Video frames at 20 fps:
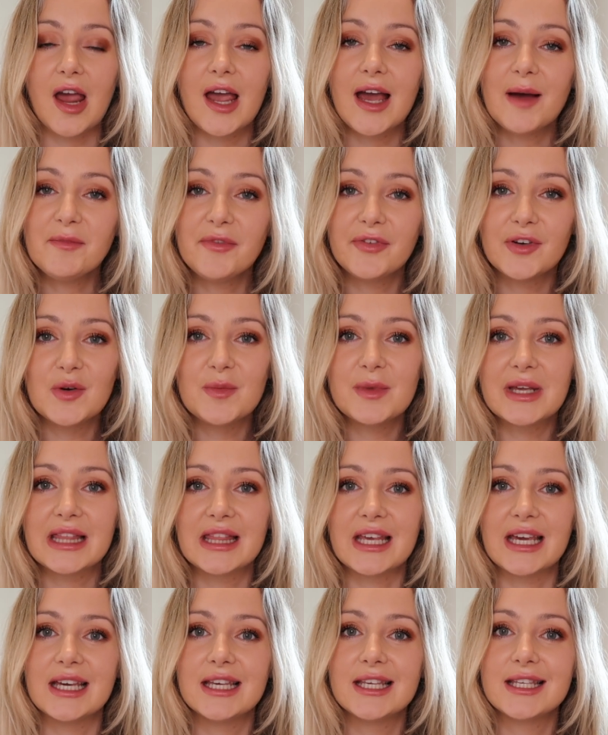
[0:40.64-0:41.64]
I am filming
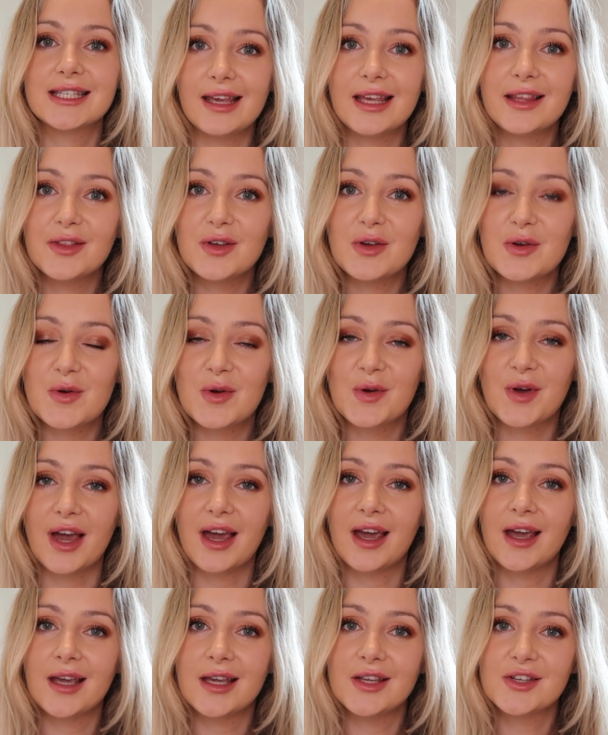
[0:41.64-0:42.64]
this in the U
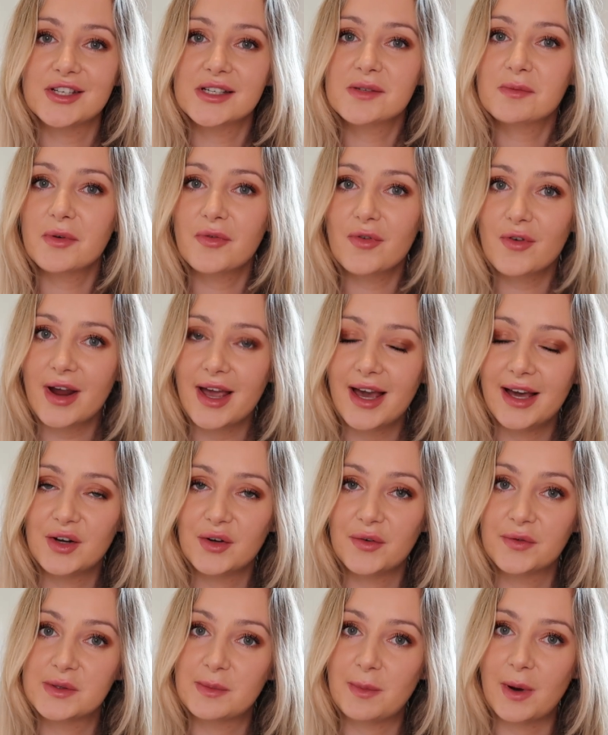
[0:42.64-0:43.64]
K just before I head
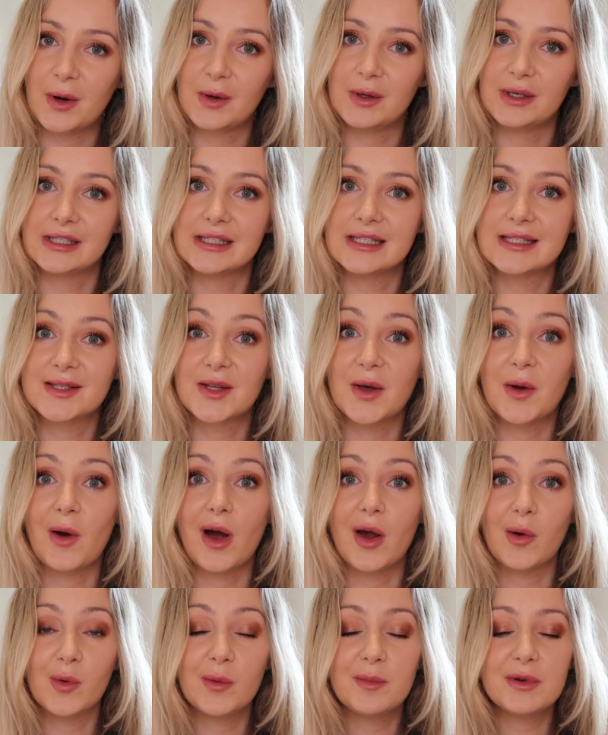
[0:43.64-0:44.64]
off to Poland, so
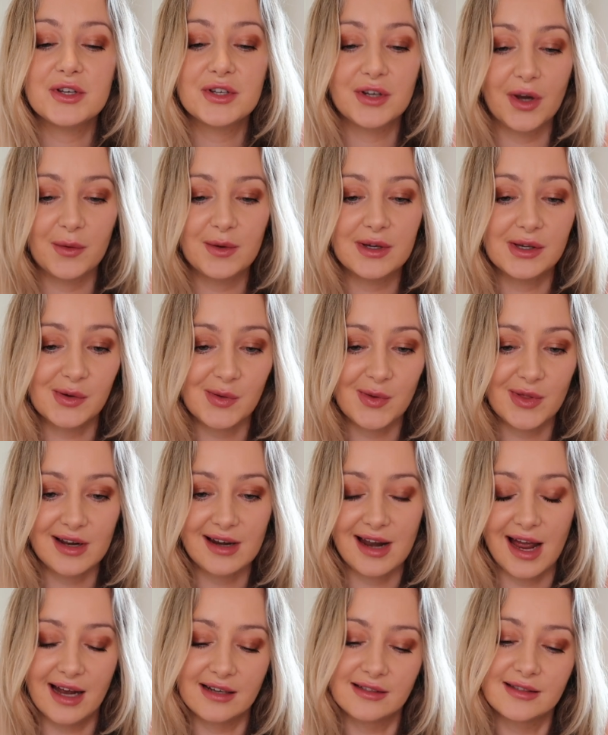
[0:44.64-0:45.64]
I will be showing you the
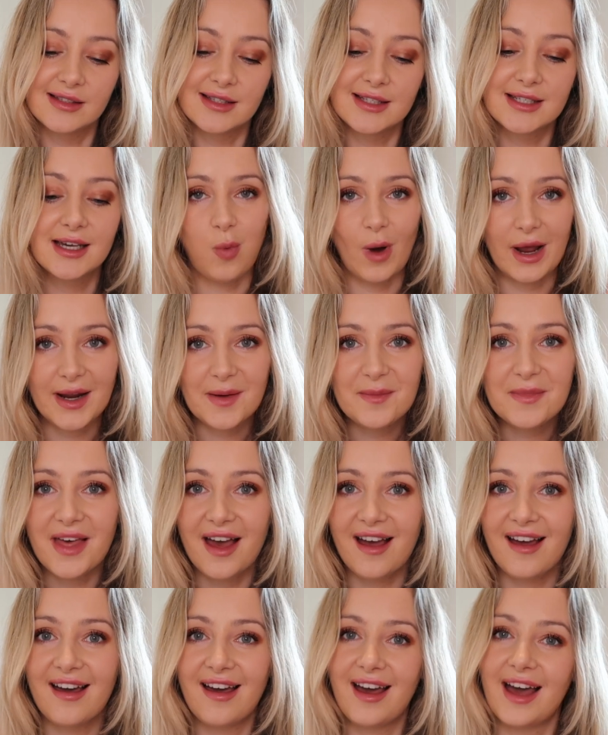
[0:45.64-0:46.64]
land when I'm
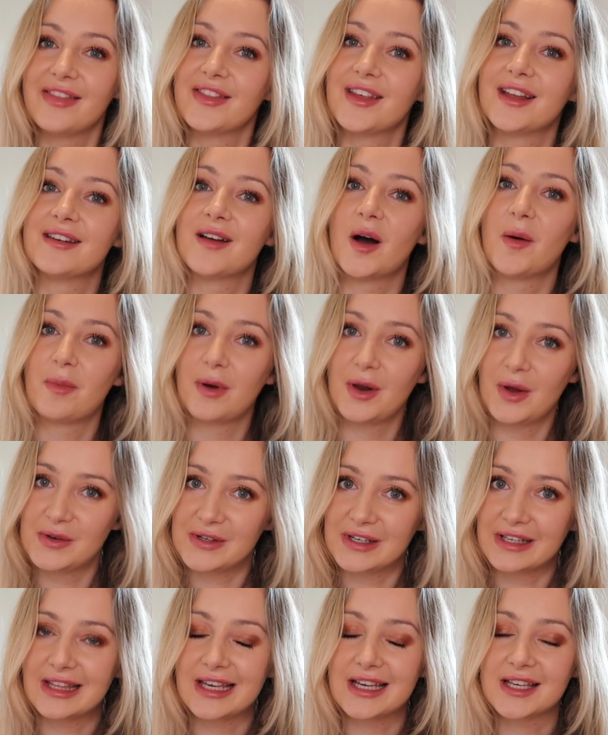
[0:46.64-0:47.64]
there and then
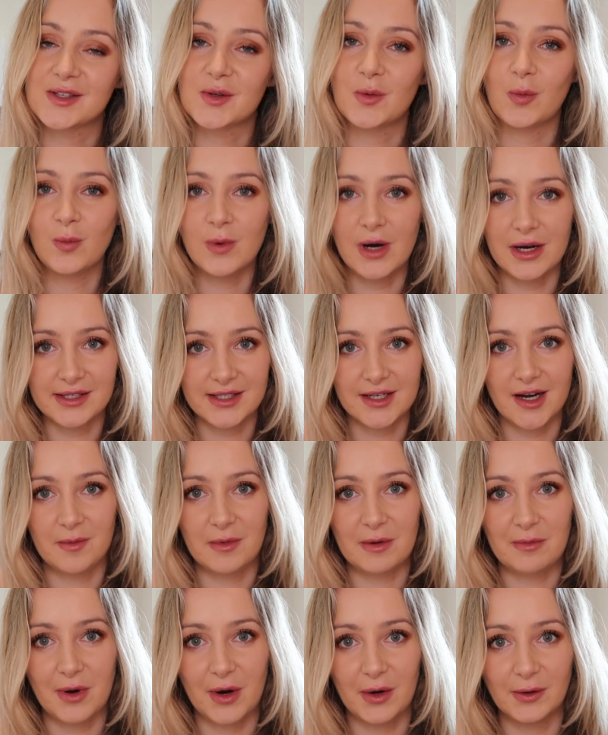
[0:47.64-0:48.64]
uploading this whilst I'm
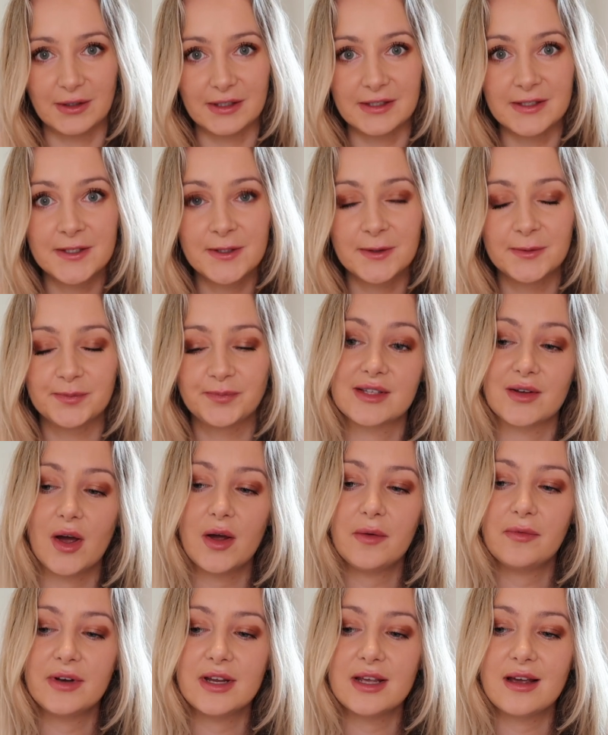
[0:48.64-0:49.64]
in Poland. So
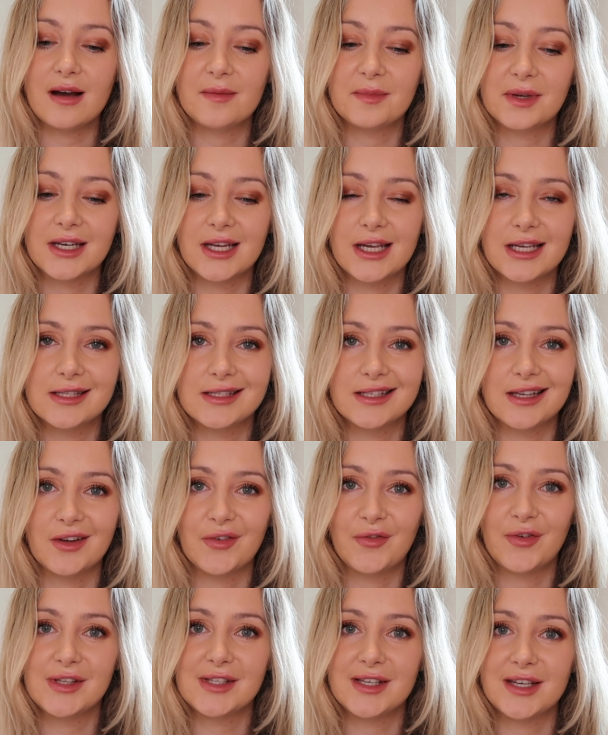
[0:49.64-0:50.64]
hopefully I'm going to
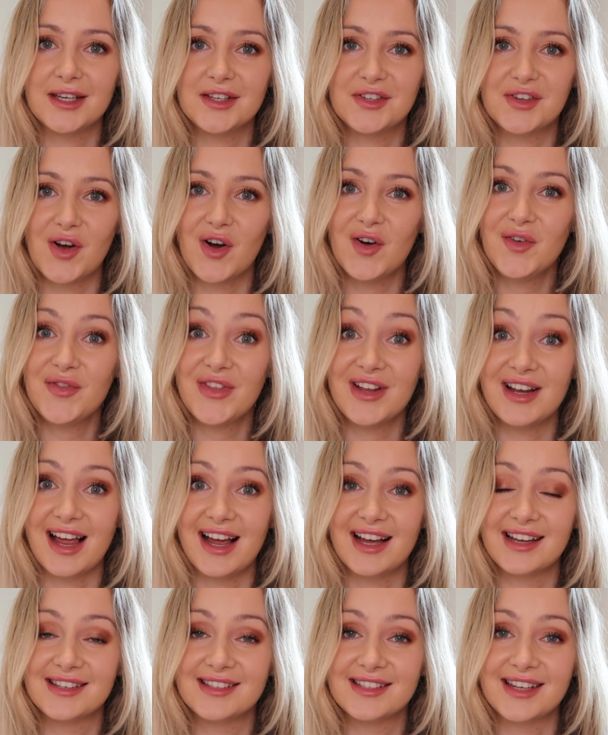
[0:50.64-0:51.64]
insert footage of the
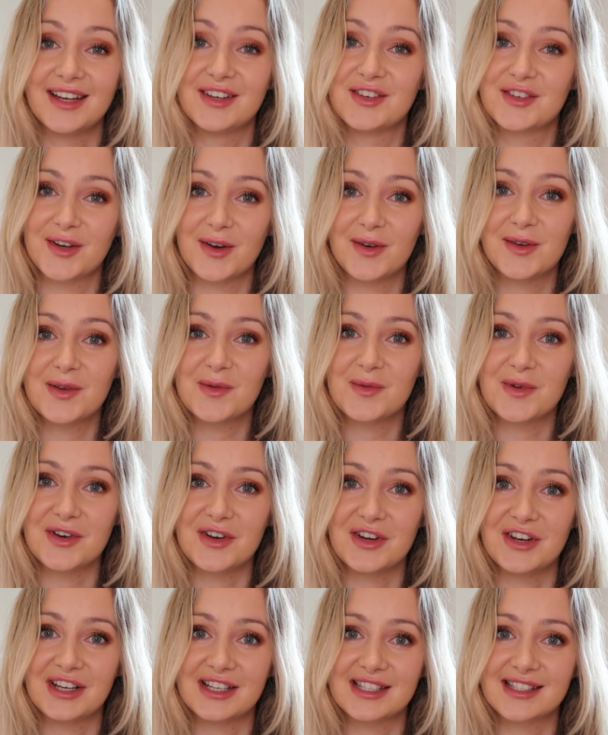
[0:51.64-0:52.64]
land and show you what
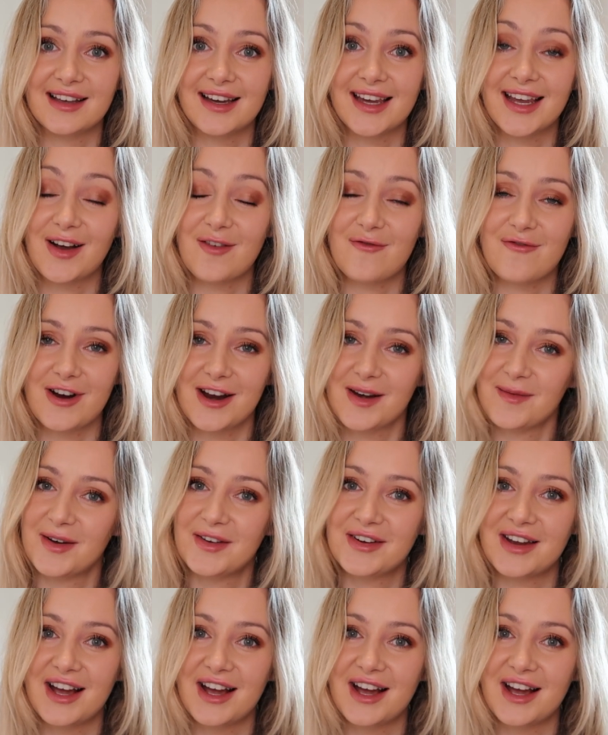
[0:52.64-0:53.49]
it looks like right about